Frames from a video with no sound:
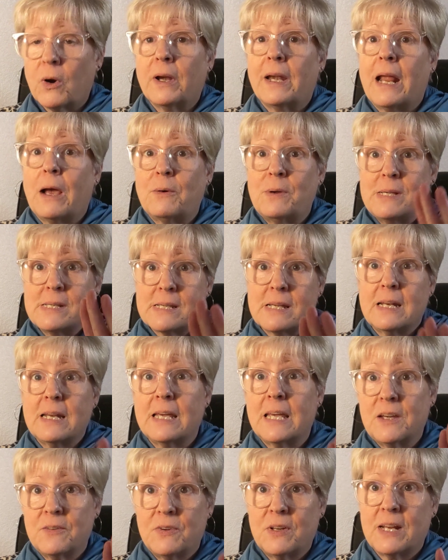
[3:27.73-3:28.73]
Now he's going to
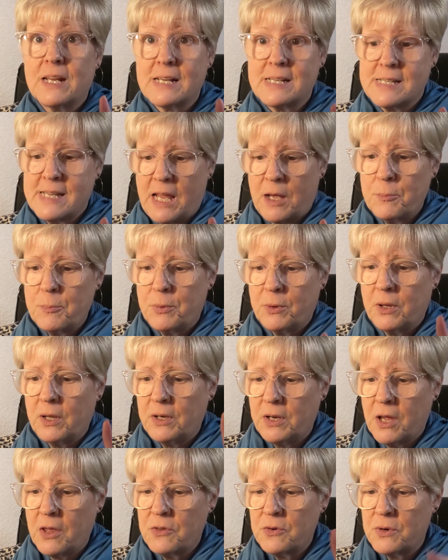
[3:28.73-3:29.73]
give an example,
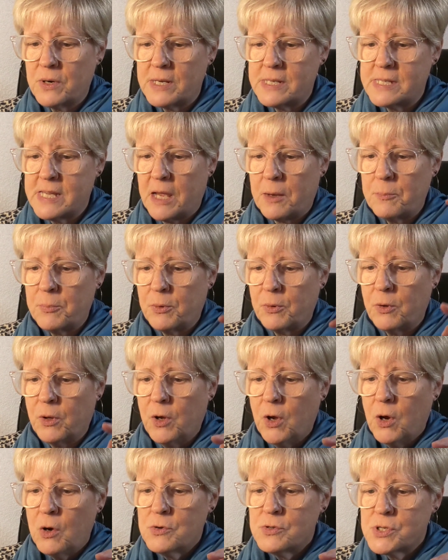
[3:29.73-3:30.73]
another example.
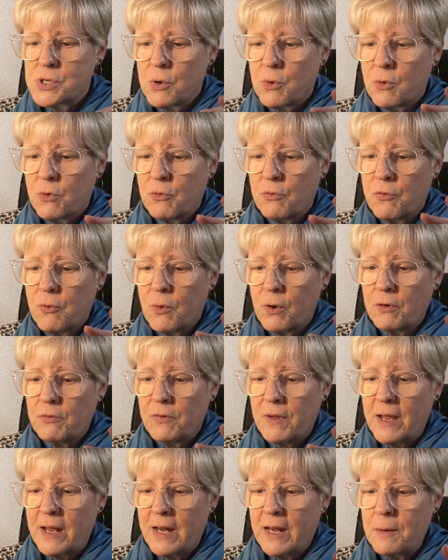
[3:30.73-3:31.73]
So for if
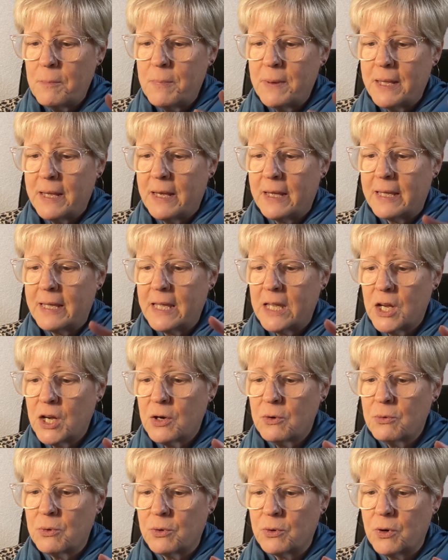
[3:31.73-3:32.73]
any be a
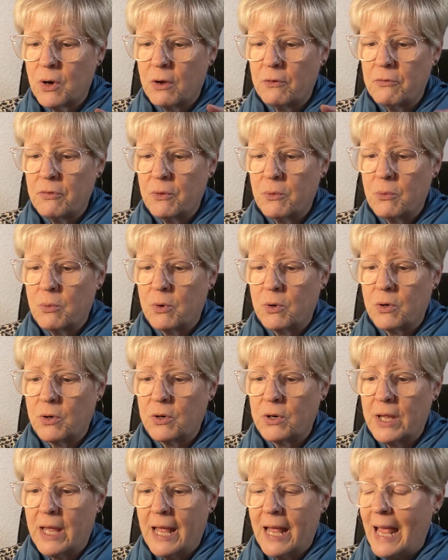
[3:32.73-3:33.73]
hearer of the
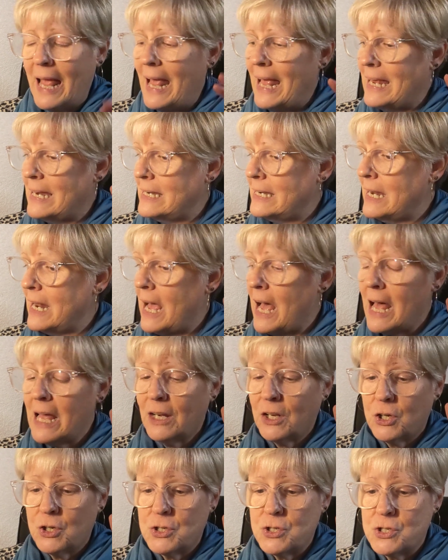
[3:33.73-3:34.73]
word and
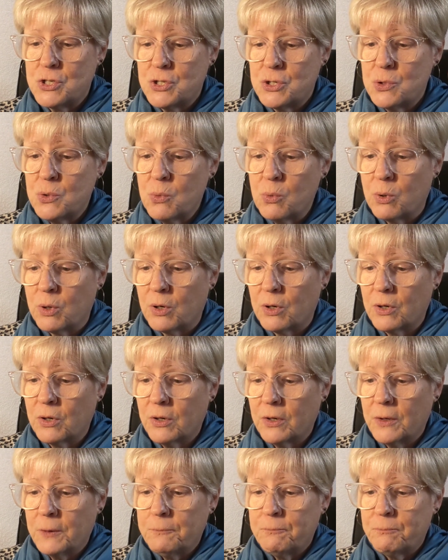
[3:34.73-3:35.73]
not a doer,
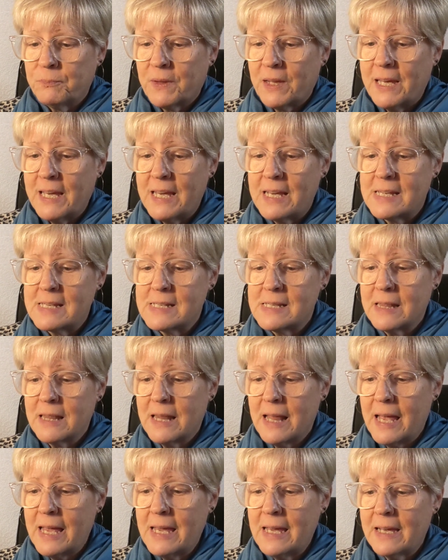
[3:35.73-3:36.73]
he is
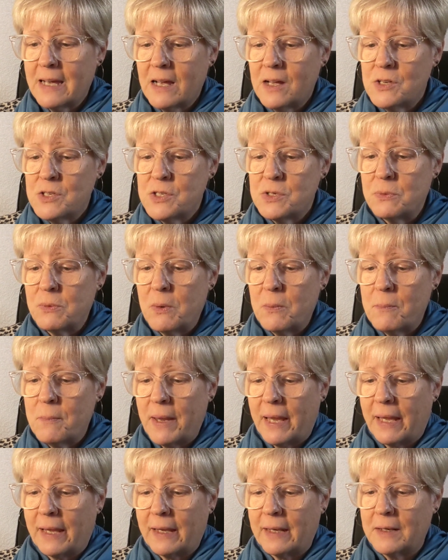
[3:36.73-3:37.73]
like unto a
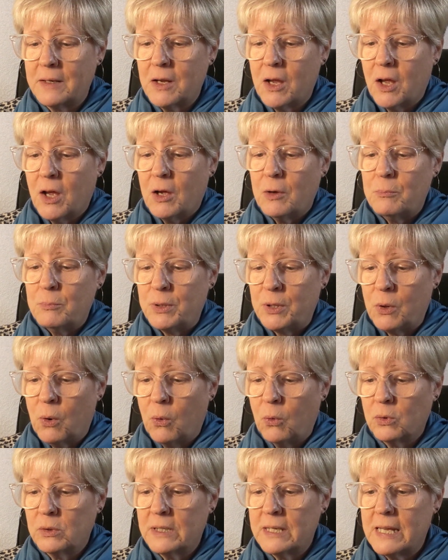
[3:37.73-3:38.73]
man
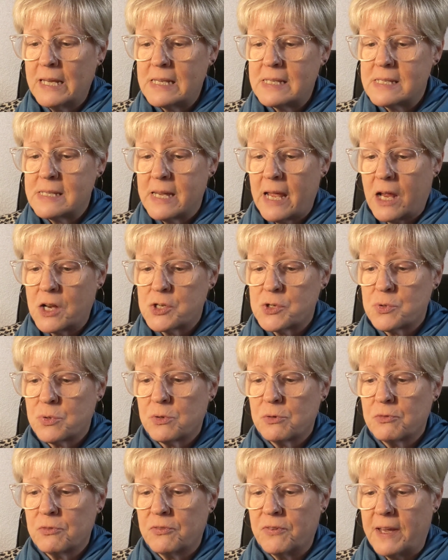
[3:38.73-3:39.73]
beholding his
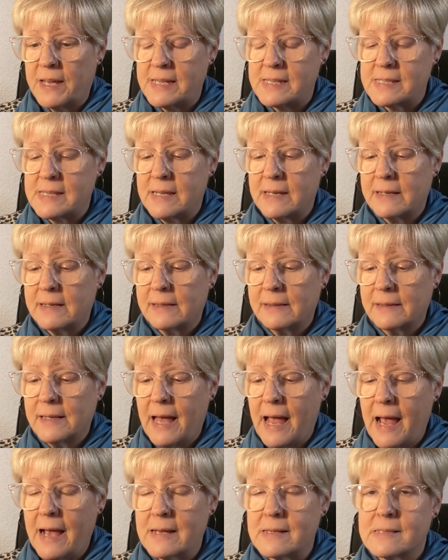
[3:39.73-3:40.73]
natural face in a
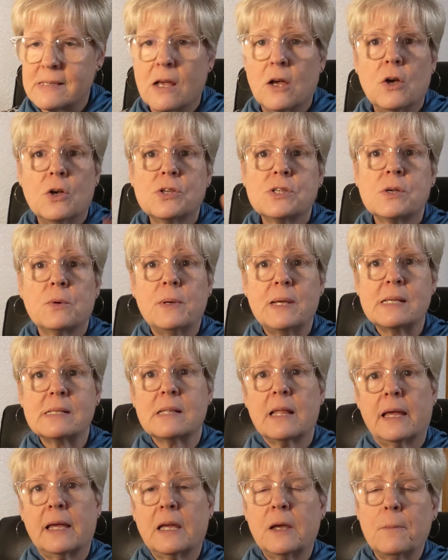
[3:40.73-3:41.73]
glass. So he's
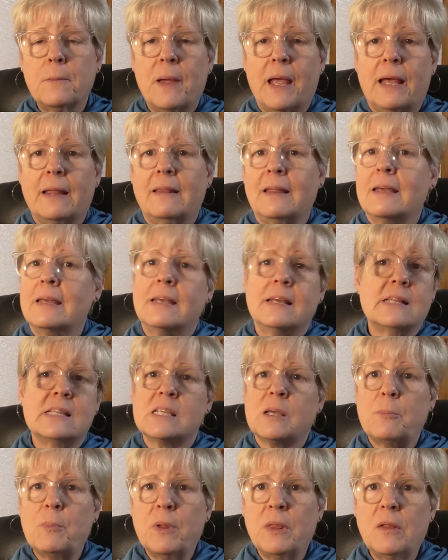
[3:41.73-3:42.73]
like a man that
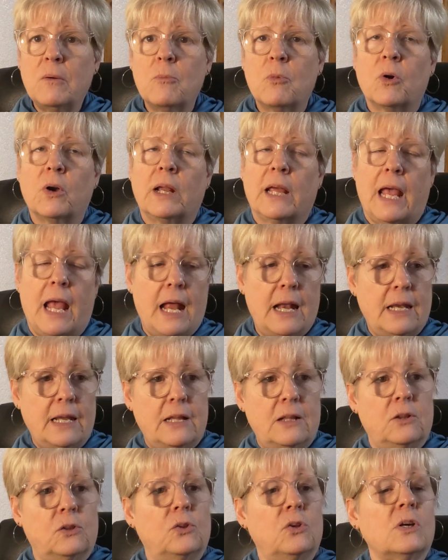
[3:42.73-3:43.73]
gets up in the morning and
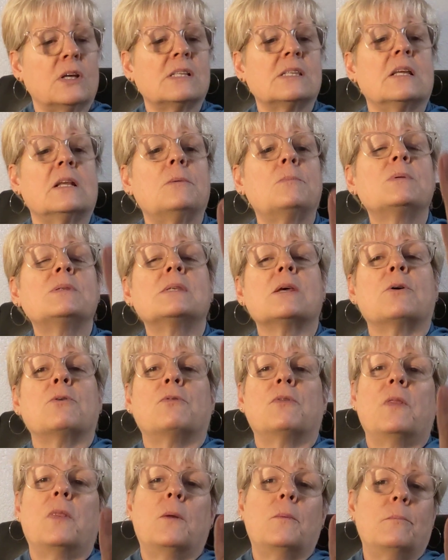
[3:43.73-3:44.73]
he looks at
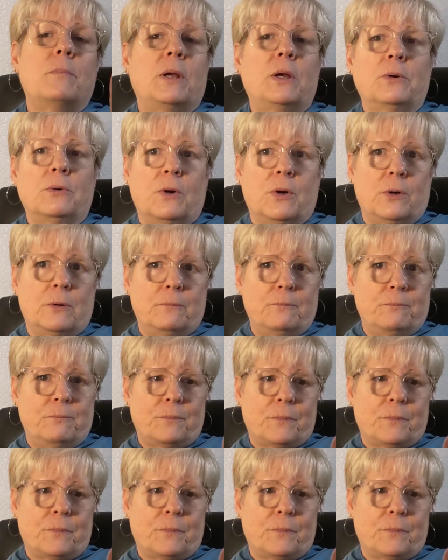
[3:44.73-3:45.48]
himself in the mirror.